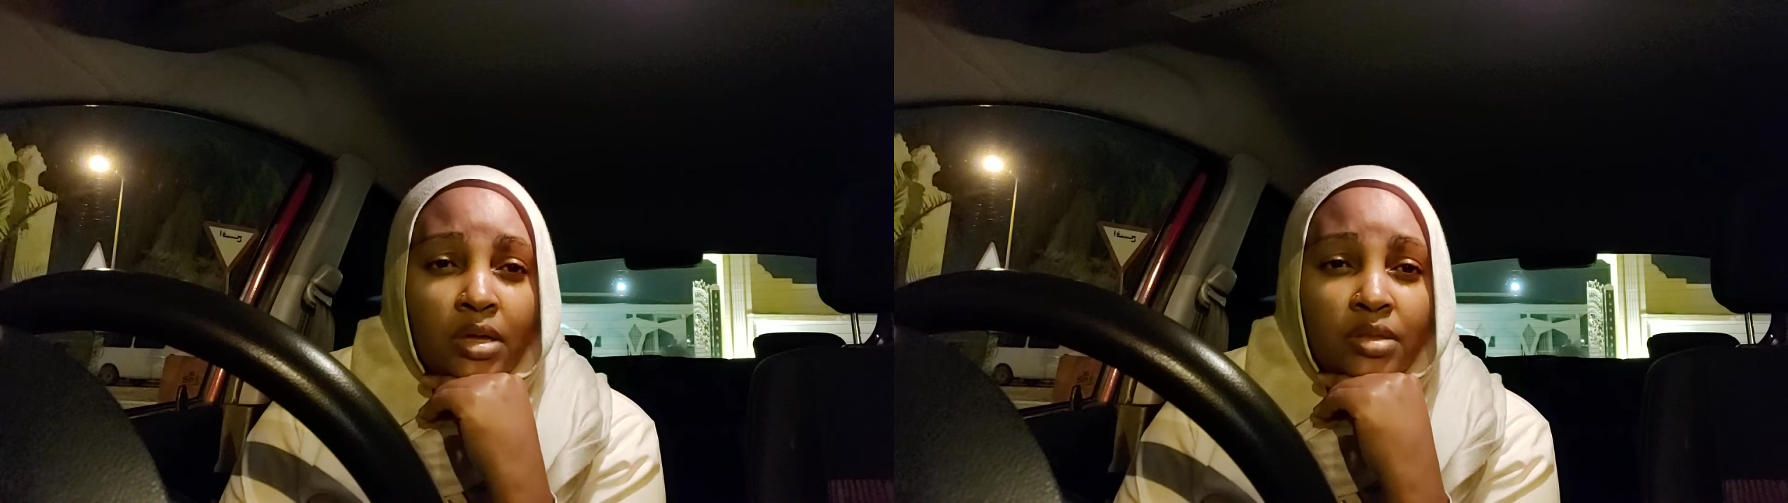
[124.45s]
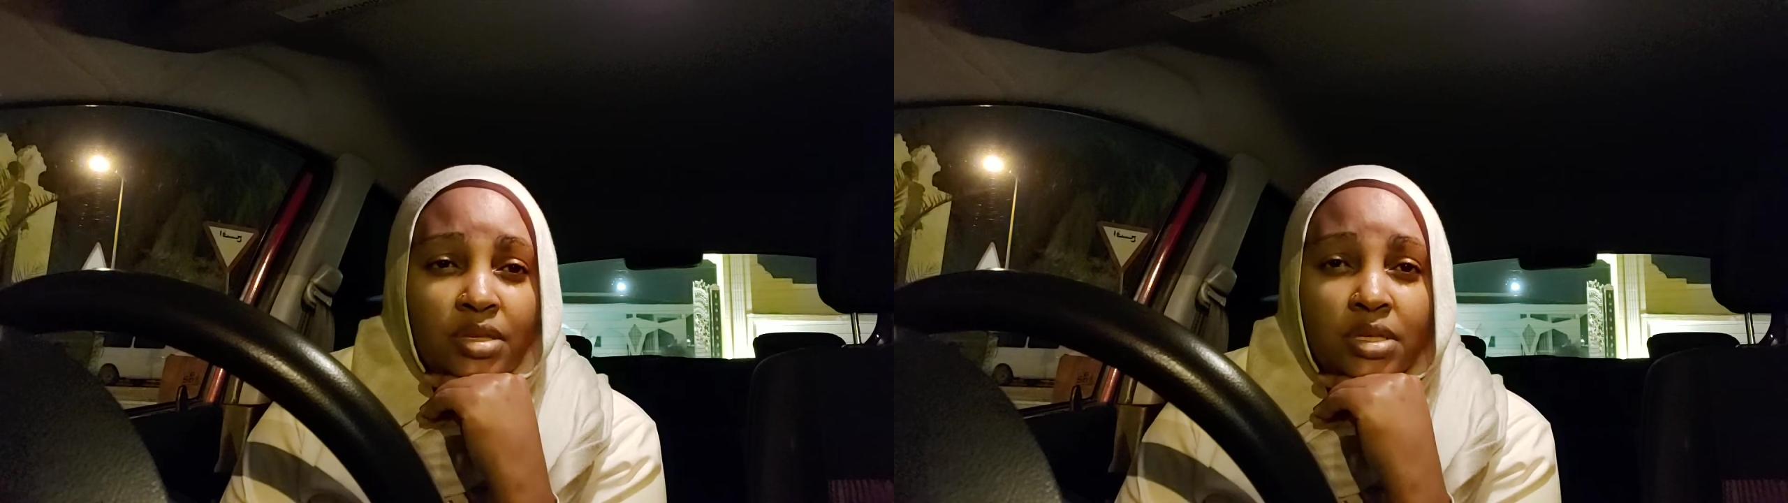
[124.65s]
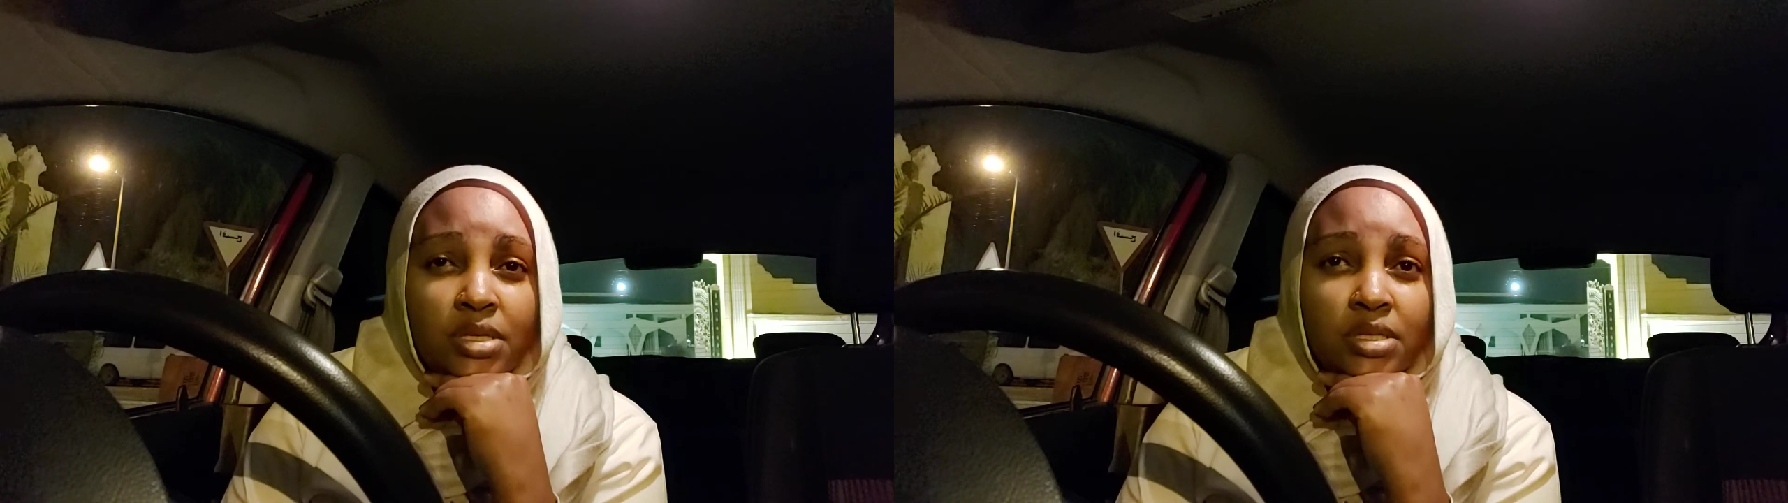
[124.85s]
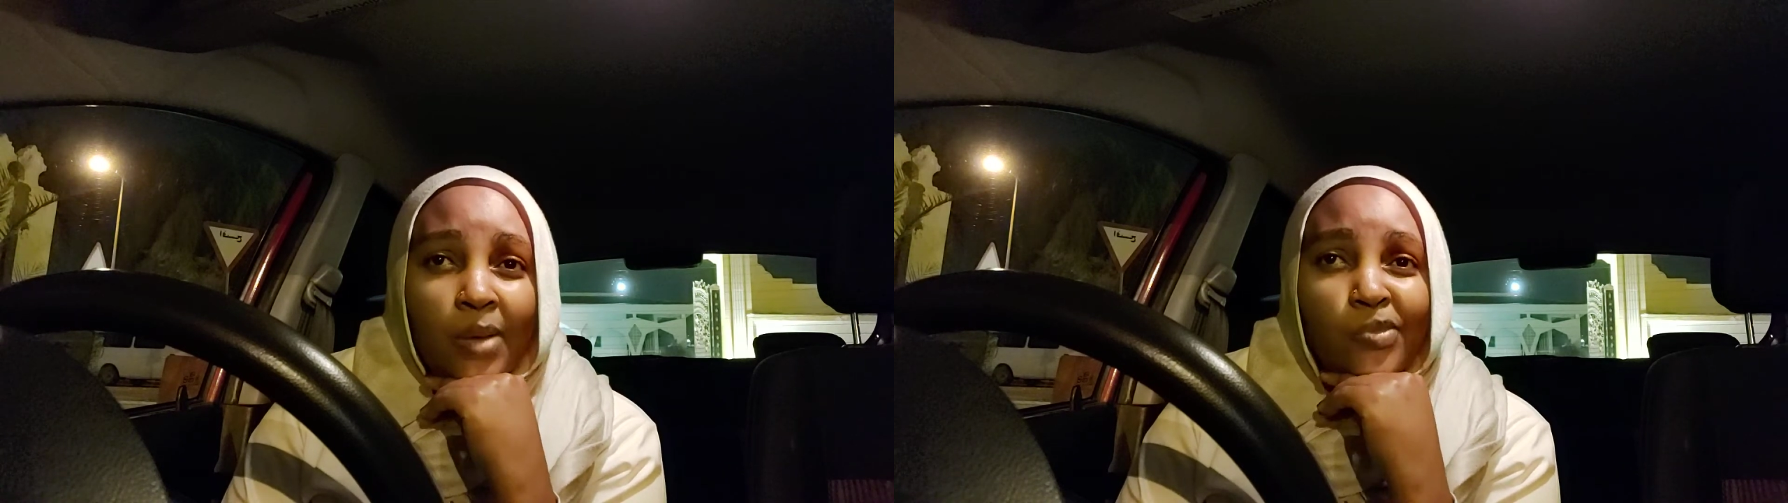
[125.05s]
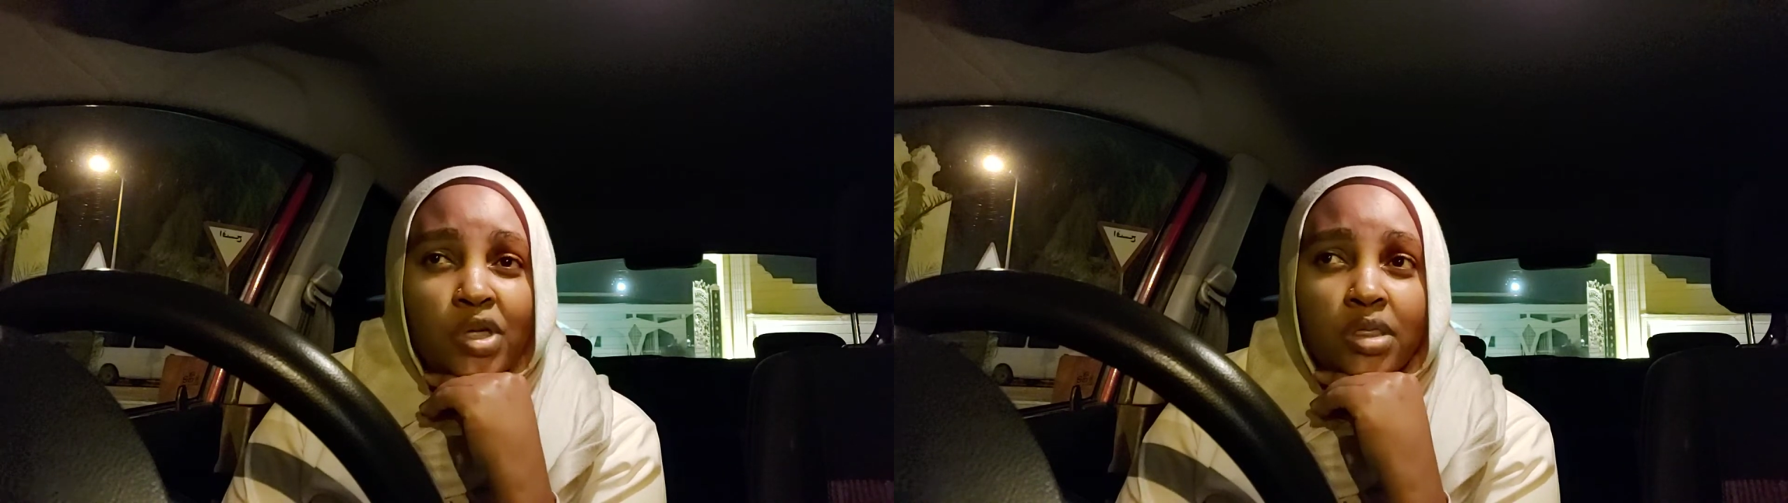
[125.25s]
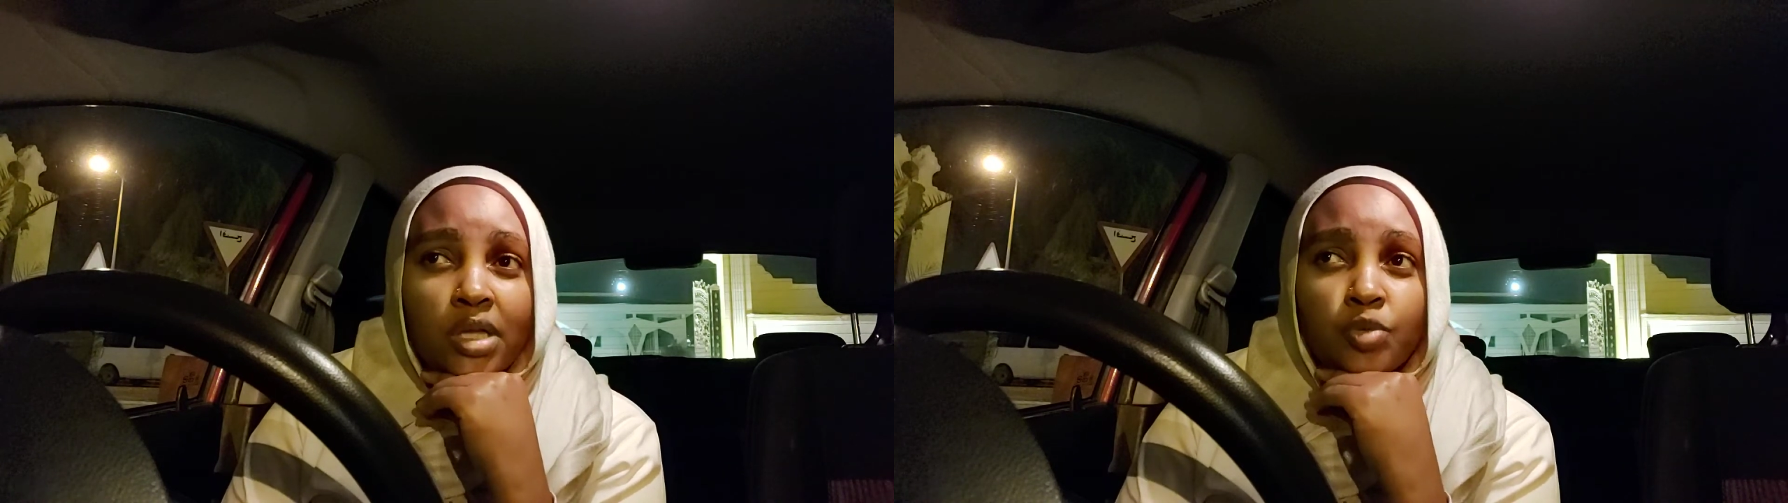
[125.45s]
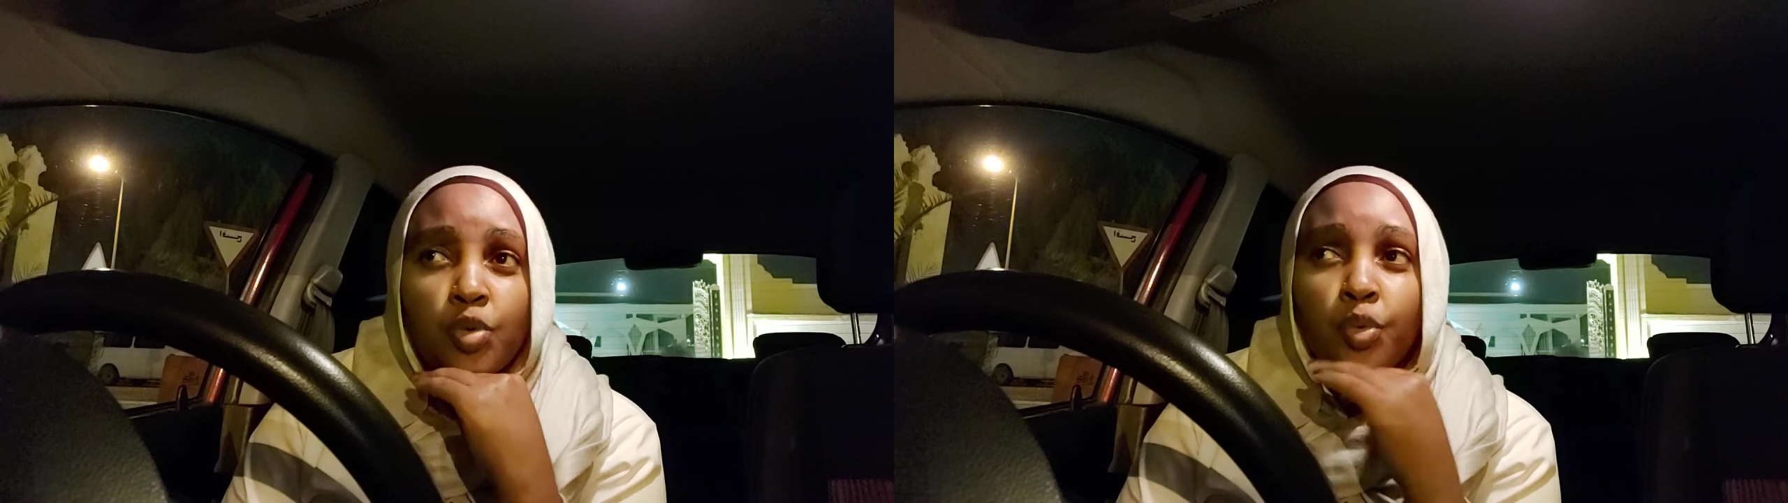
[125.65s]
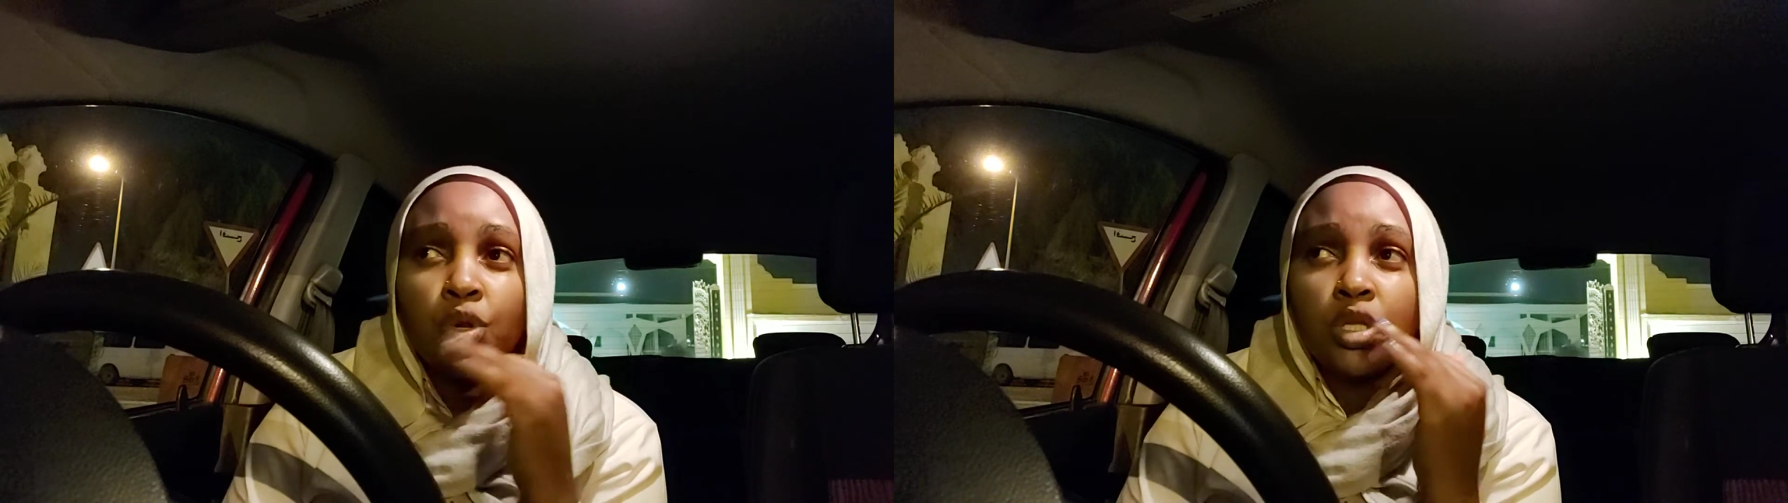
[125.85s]
this is something that
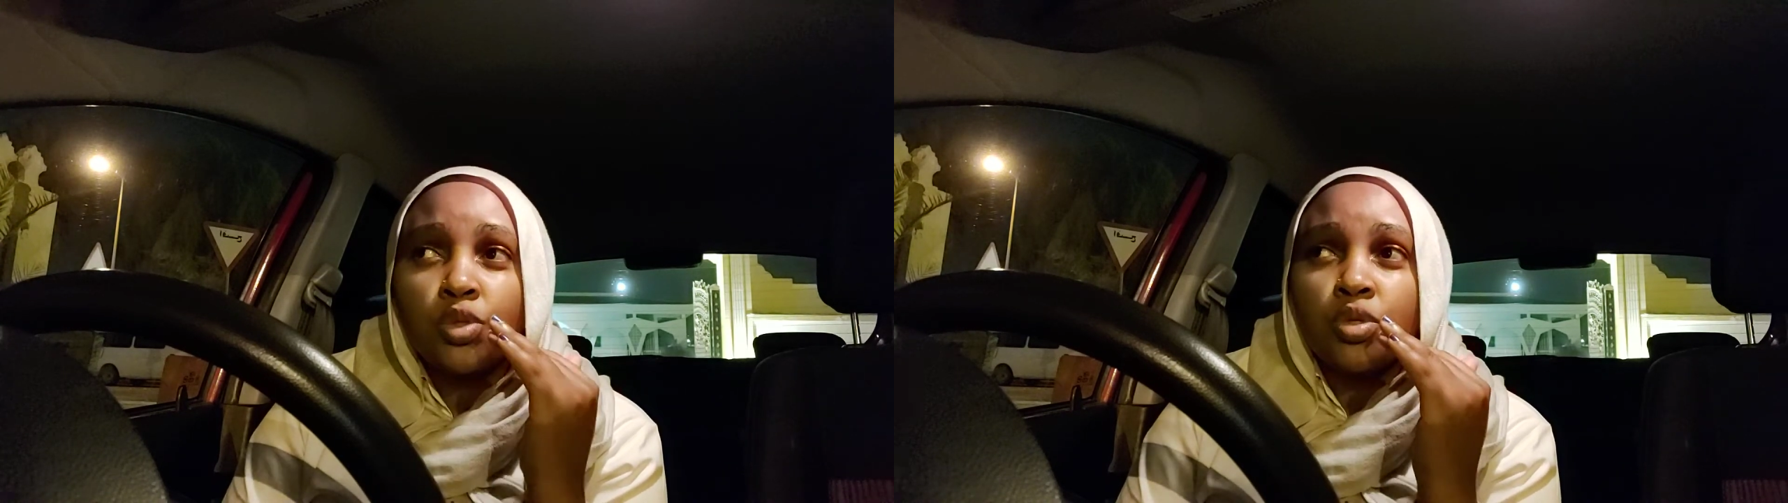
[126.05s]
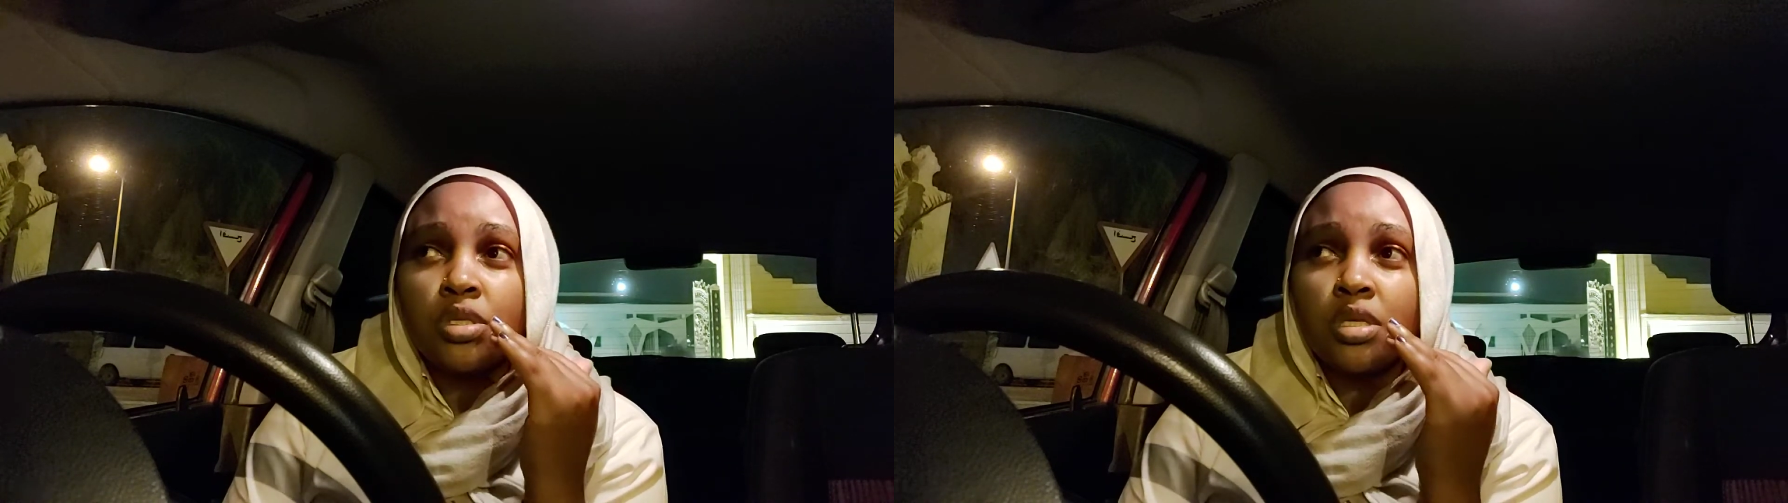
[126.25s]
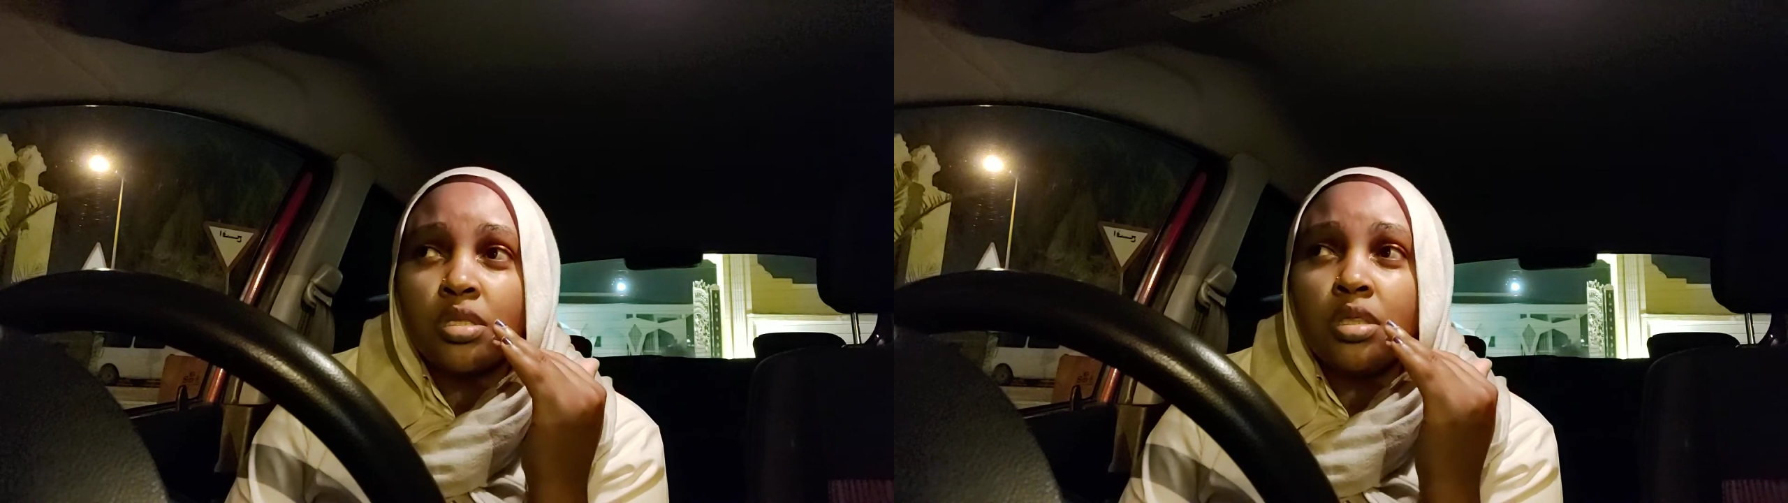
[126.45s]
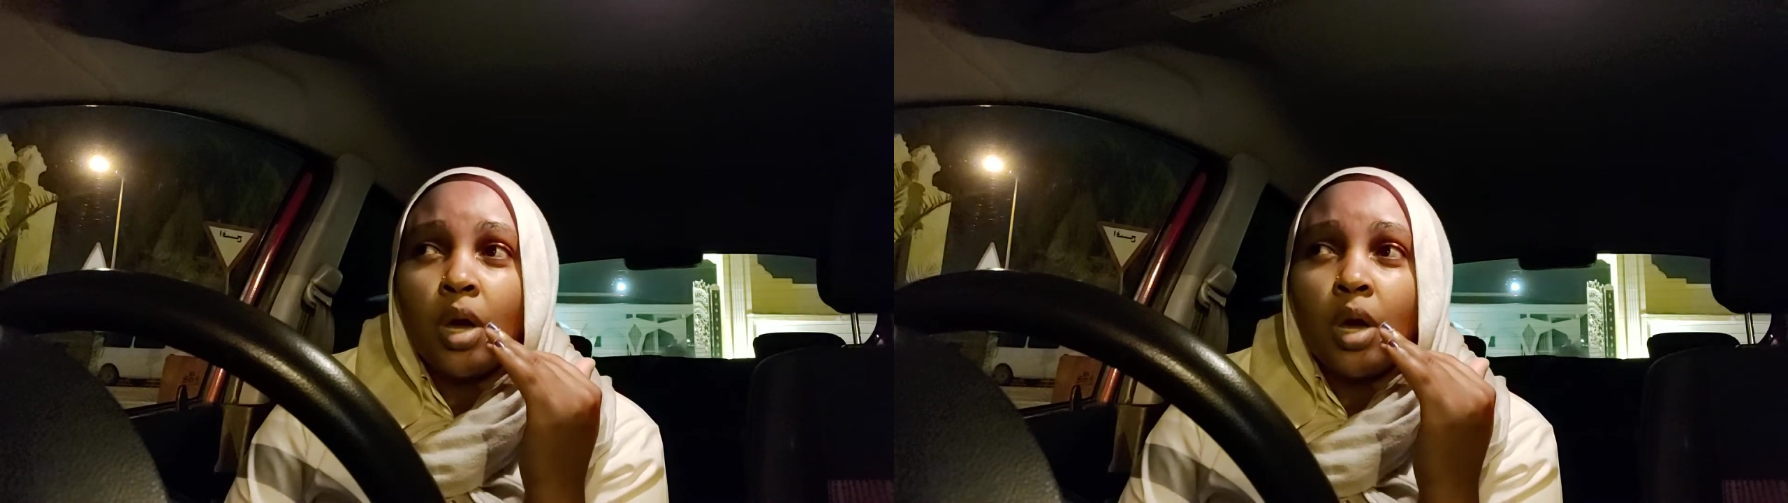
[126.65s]
people need to sit